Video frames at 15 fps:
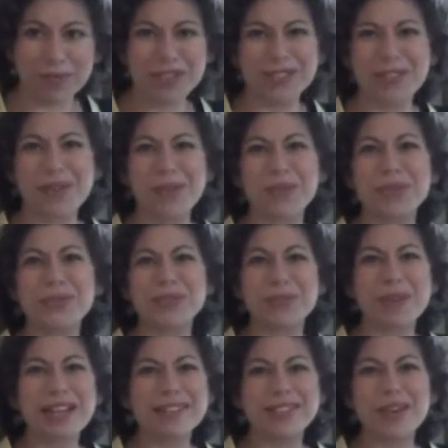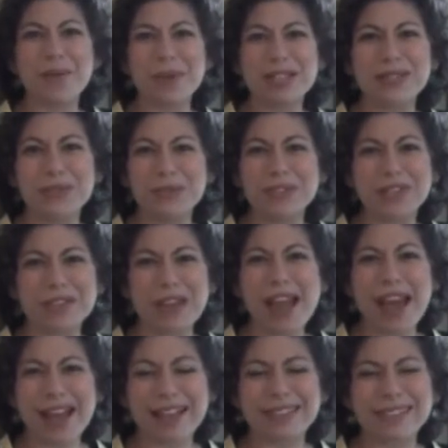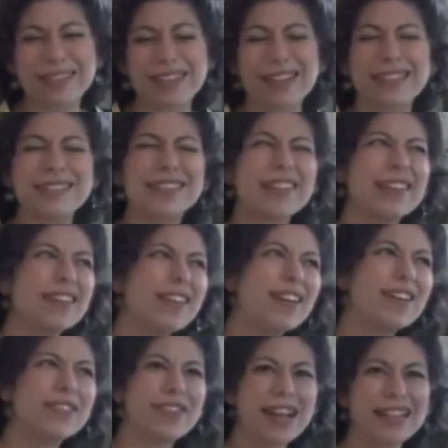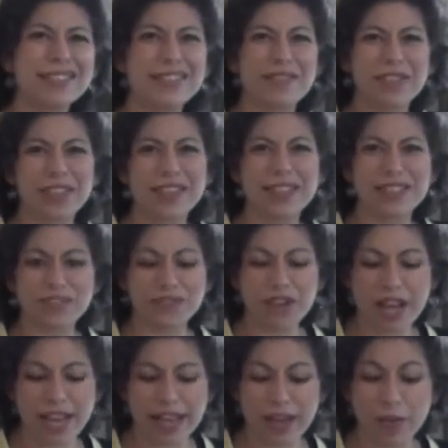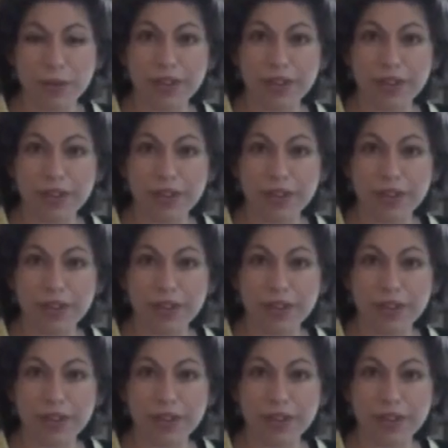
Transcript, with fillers: because you know those threads always lose their knots, and then it's like, oh rats, everything is fraying.